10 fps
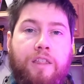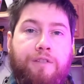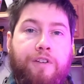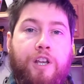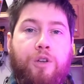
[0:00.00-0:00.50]

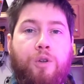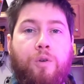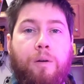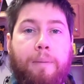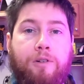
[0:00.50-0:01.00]
The video
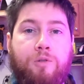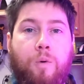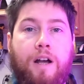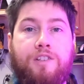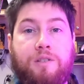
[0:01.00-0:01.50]
you are about to
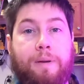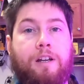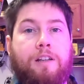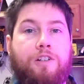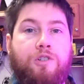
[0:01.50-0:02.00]
watch is
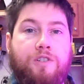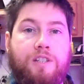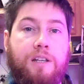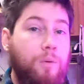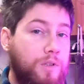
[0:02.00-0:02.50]
about electricity,